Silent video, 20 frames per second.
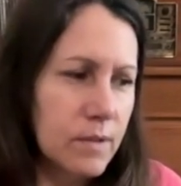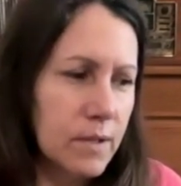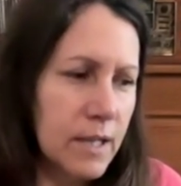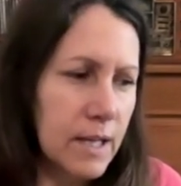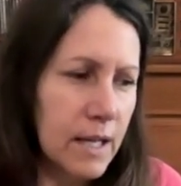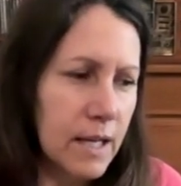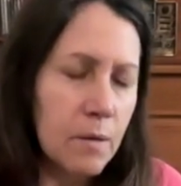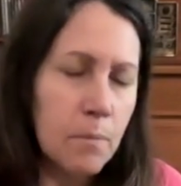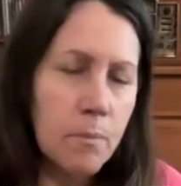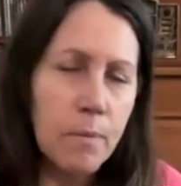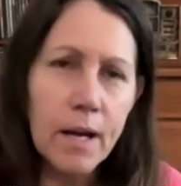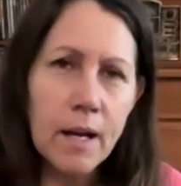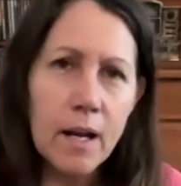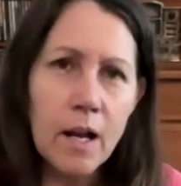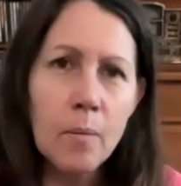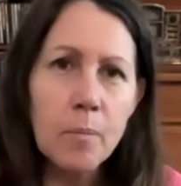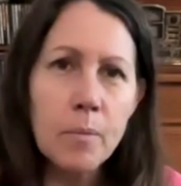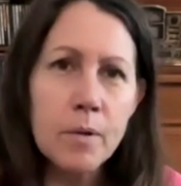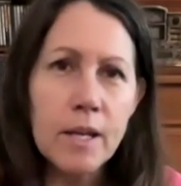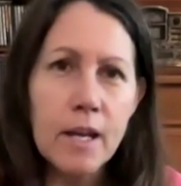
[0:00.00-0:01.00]
getting back
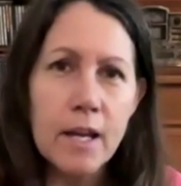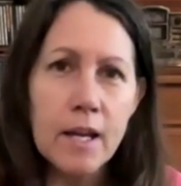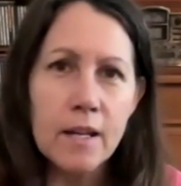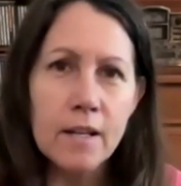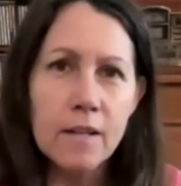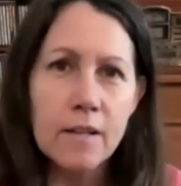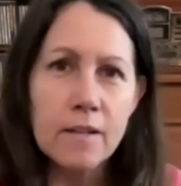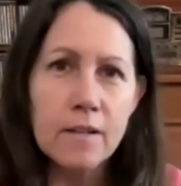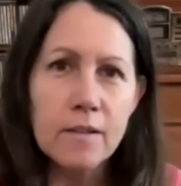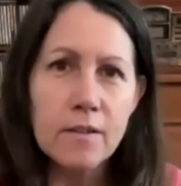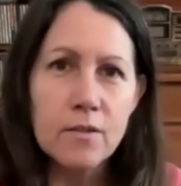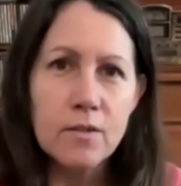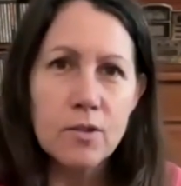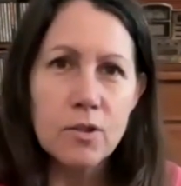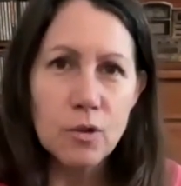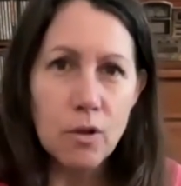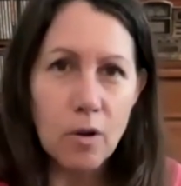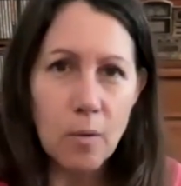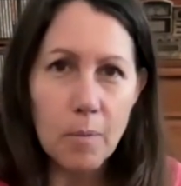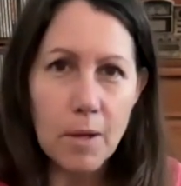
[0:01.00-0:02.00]
up again
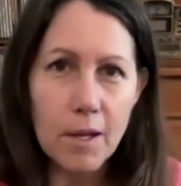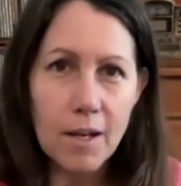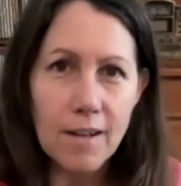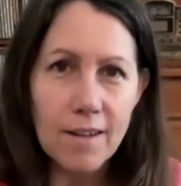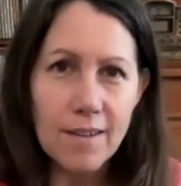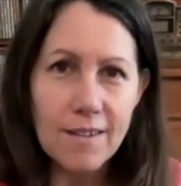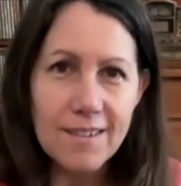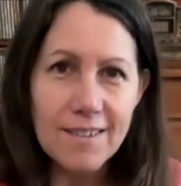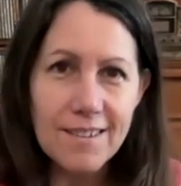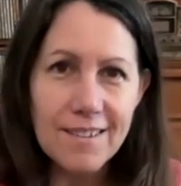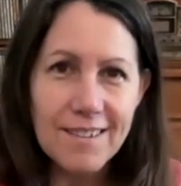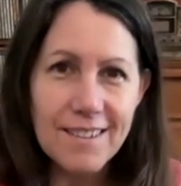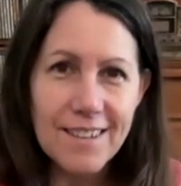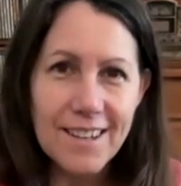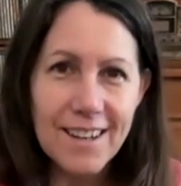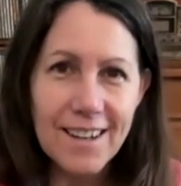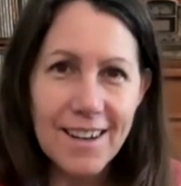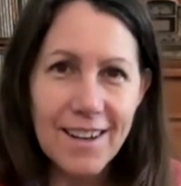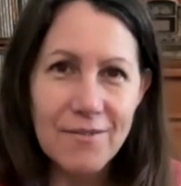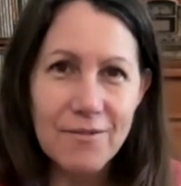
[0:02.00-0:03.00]
took a minute.
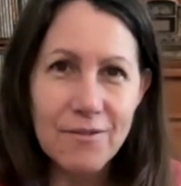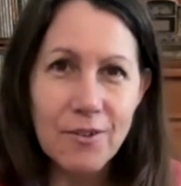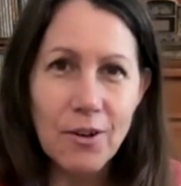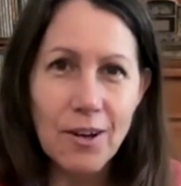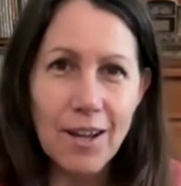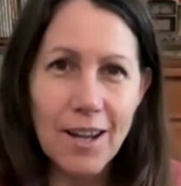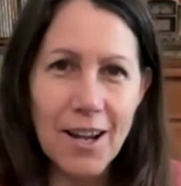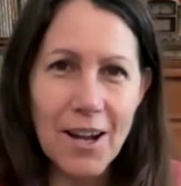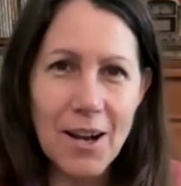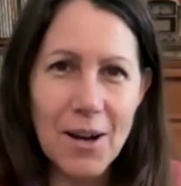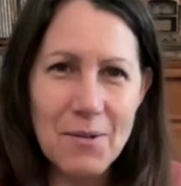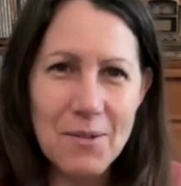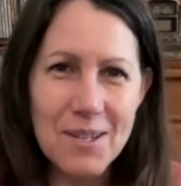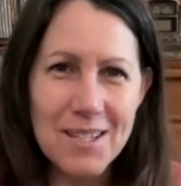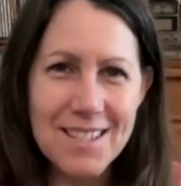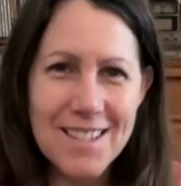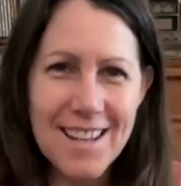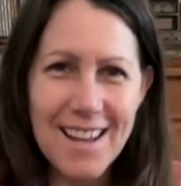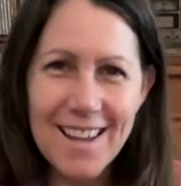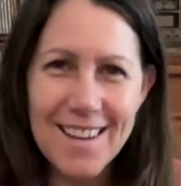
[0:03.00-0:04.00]
I felt like I
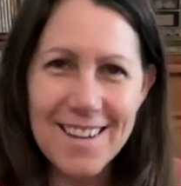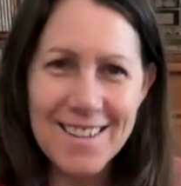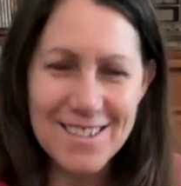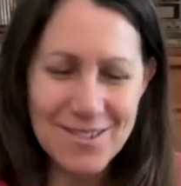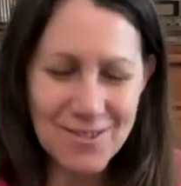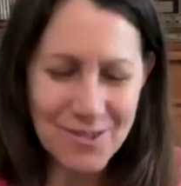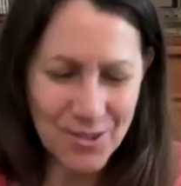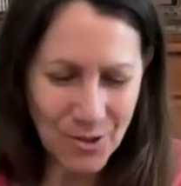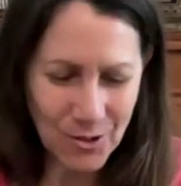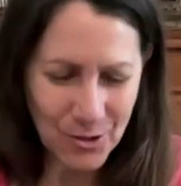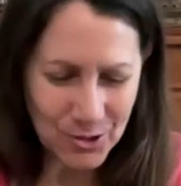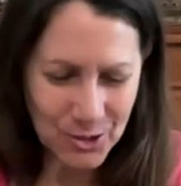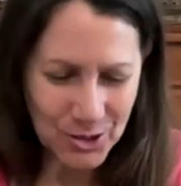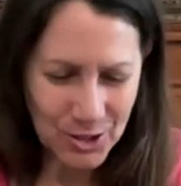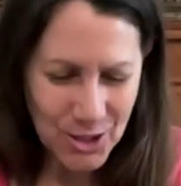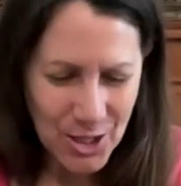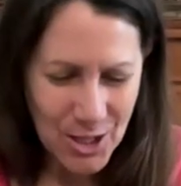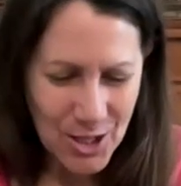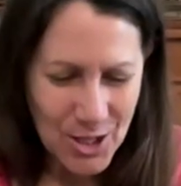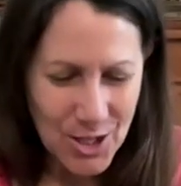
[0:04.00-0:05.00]
was 80 years old.
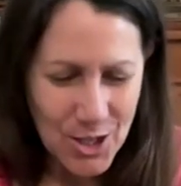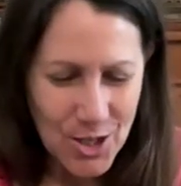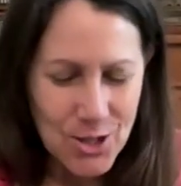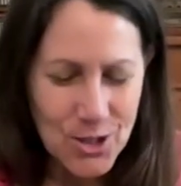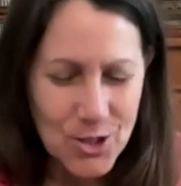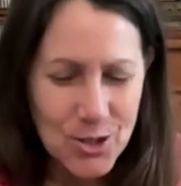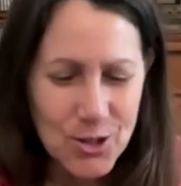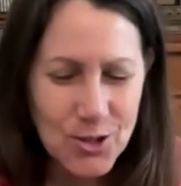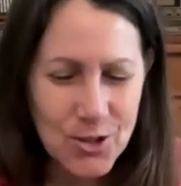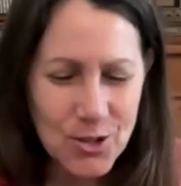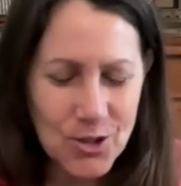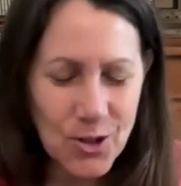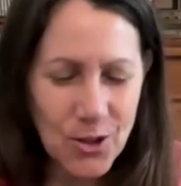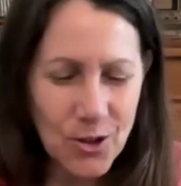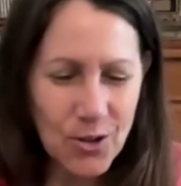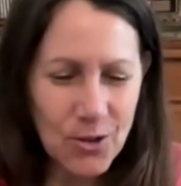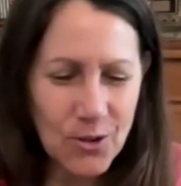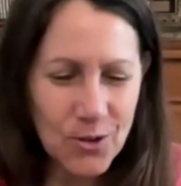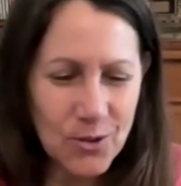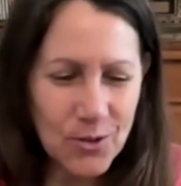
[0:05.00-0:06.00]

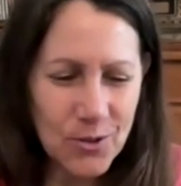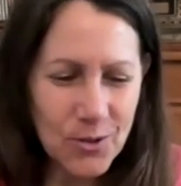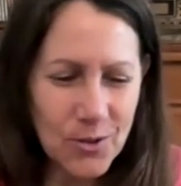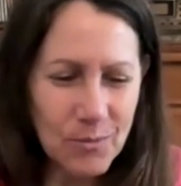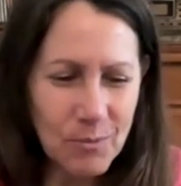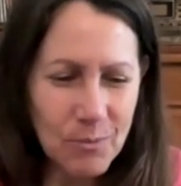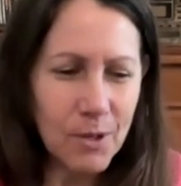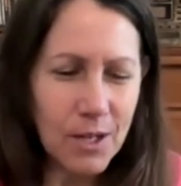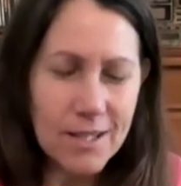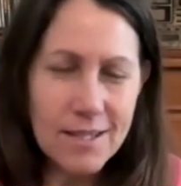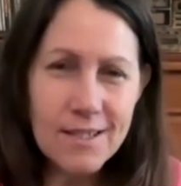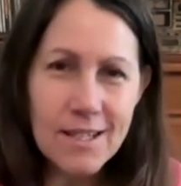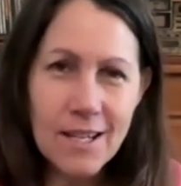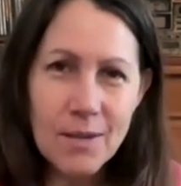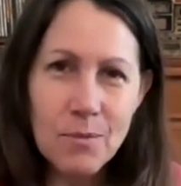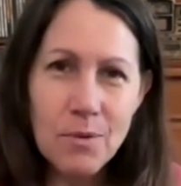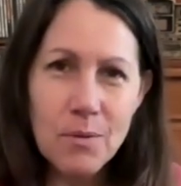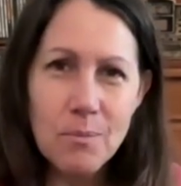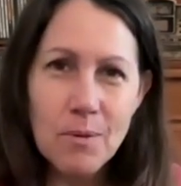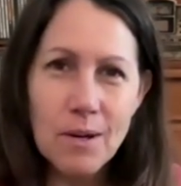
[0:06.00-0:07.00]
So when I
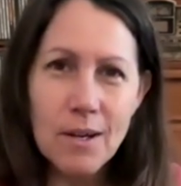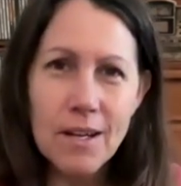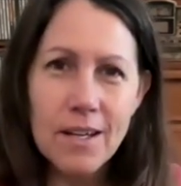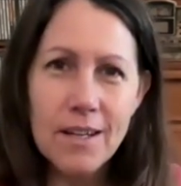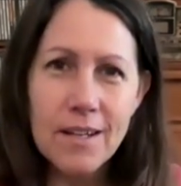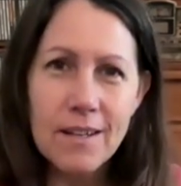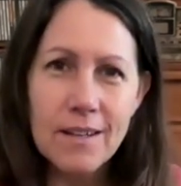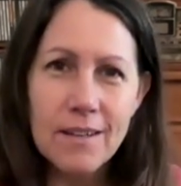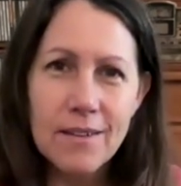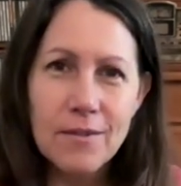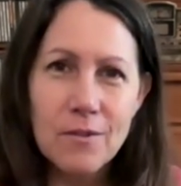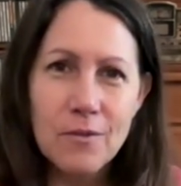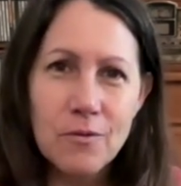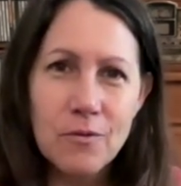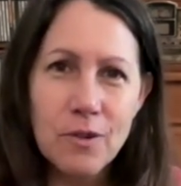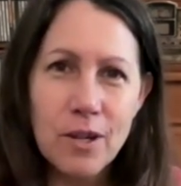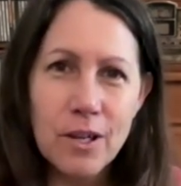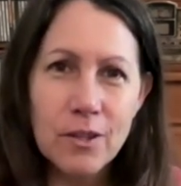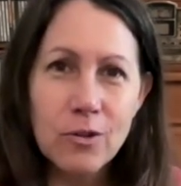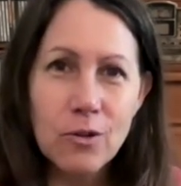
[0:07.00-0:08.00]
stayed with my
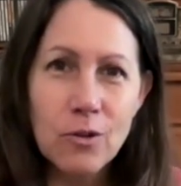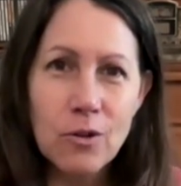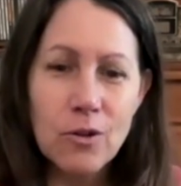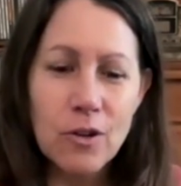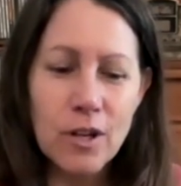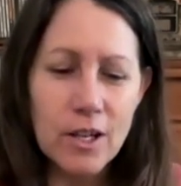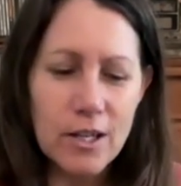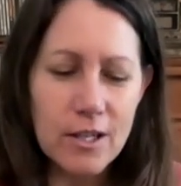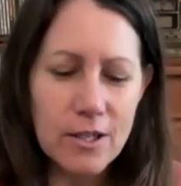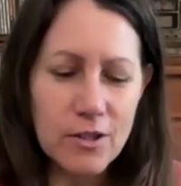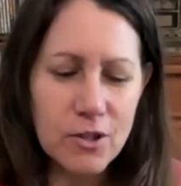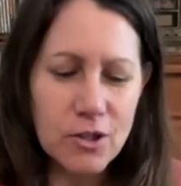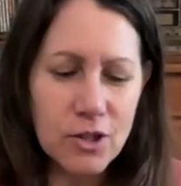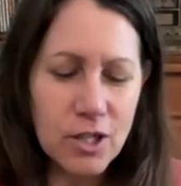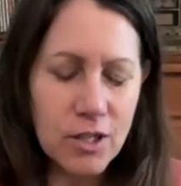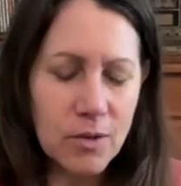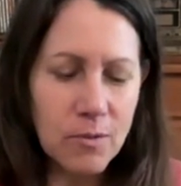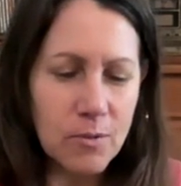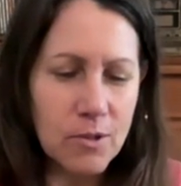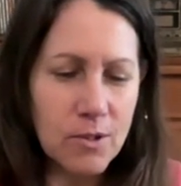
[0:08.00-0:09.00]
friend Laura,
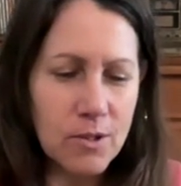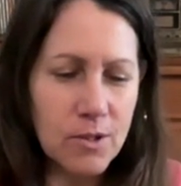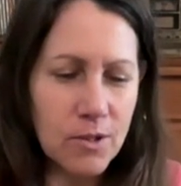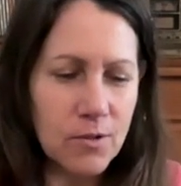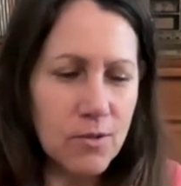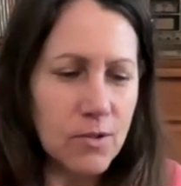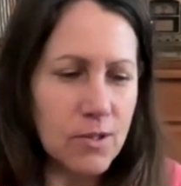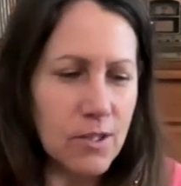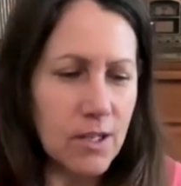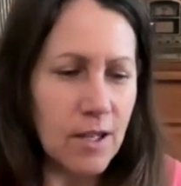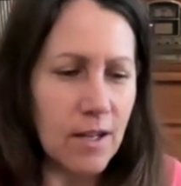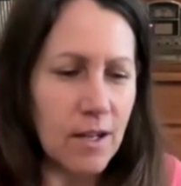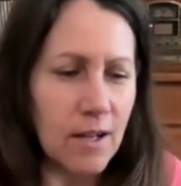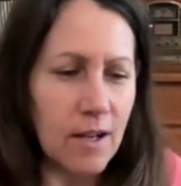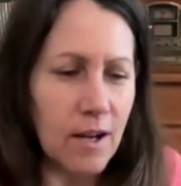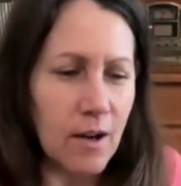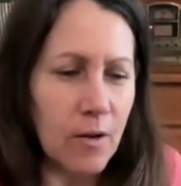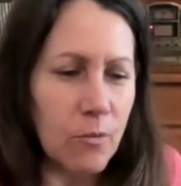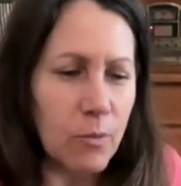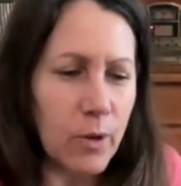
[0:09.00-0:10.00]
she was using
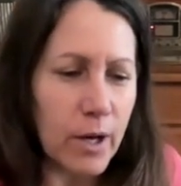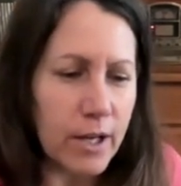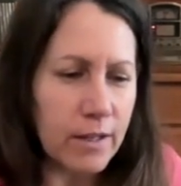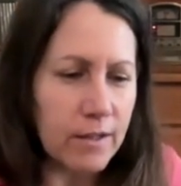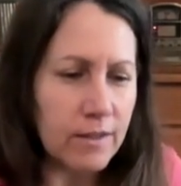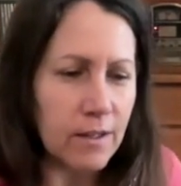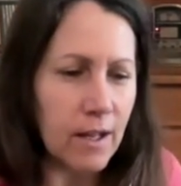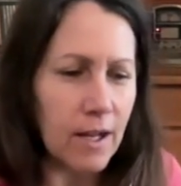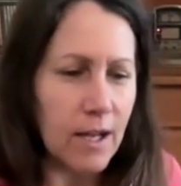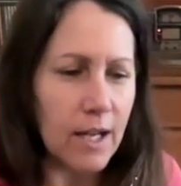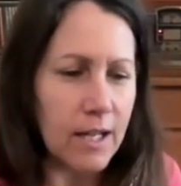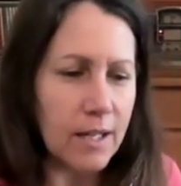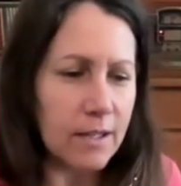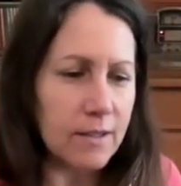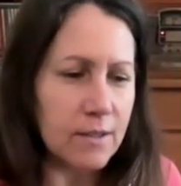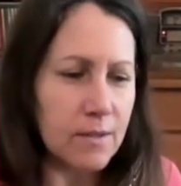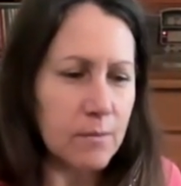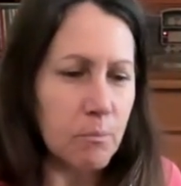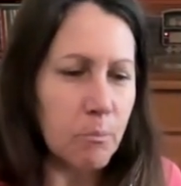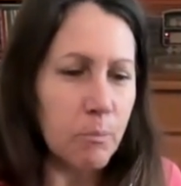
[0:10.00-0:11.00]
a red
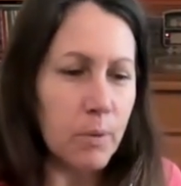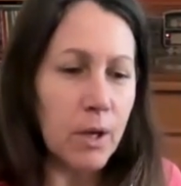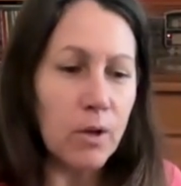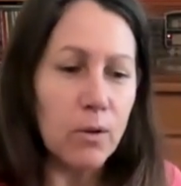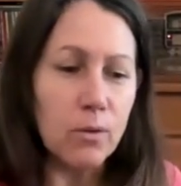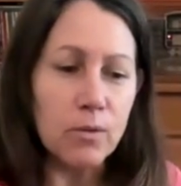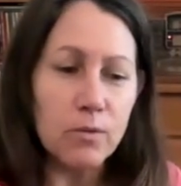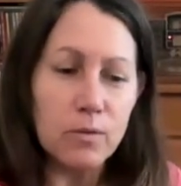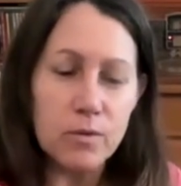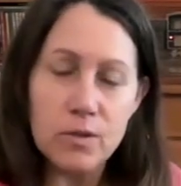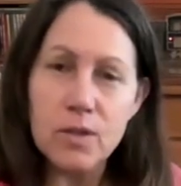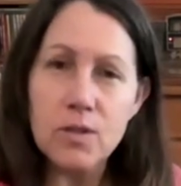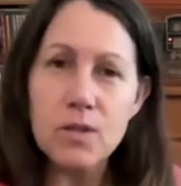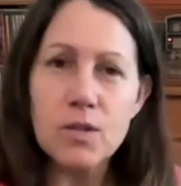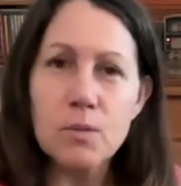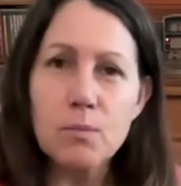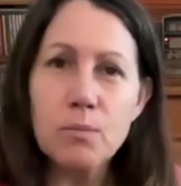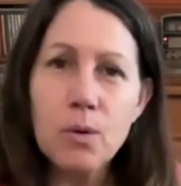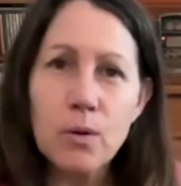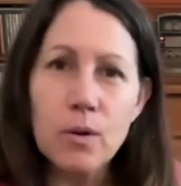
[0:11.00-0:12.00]
light belt to
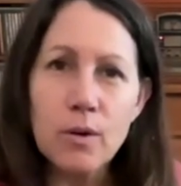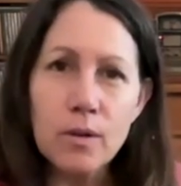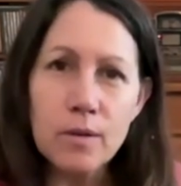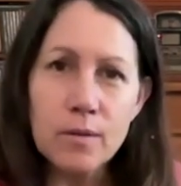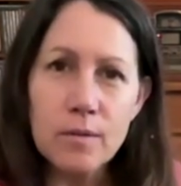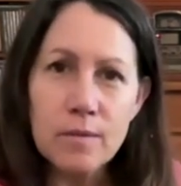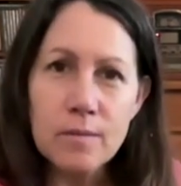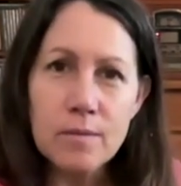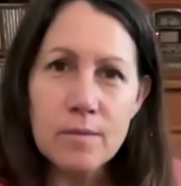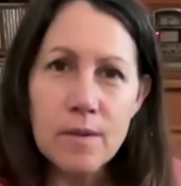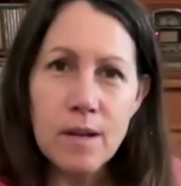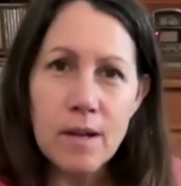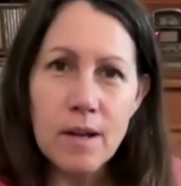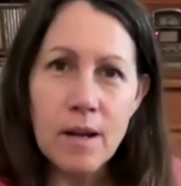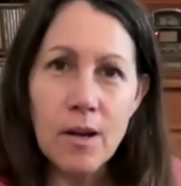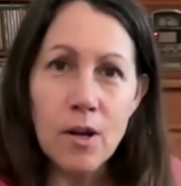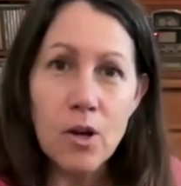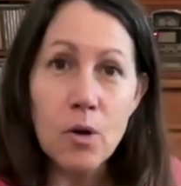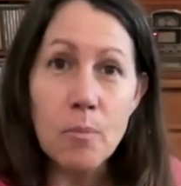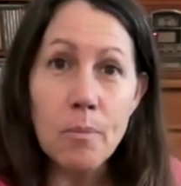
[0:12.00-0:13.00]
support
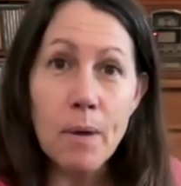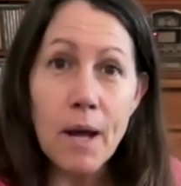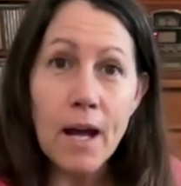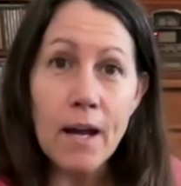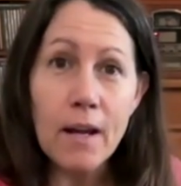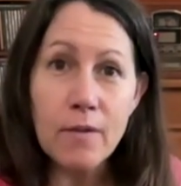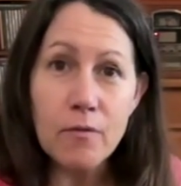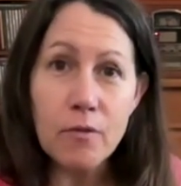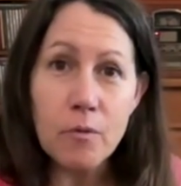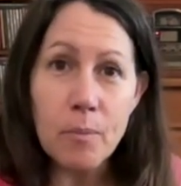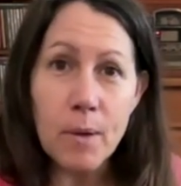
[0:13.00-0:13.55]
her back for